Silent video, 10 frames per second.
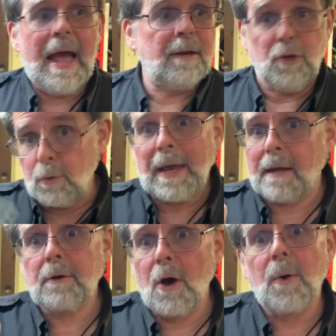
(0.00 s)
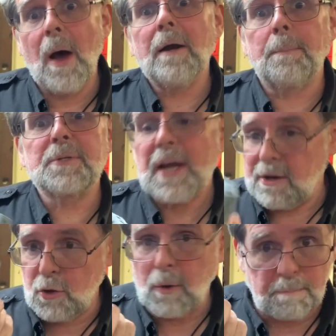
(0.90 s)
and you can go to 100%.
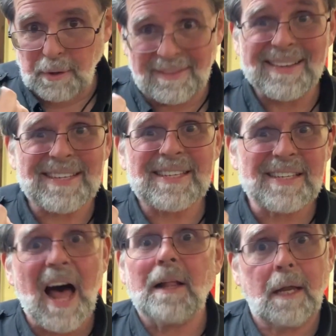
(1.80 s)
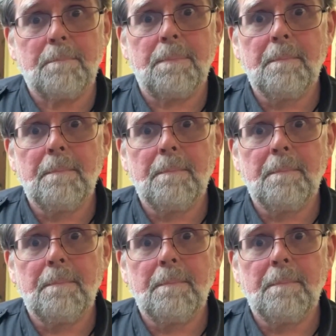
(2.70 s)
You can print this solid.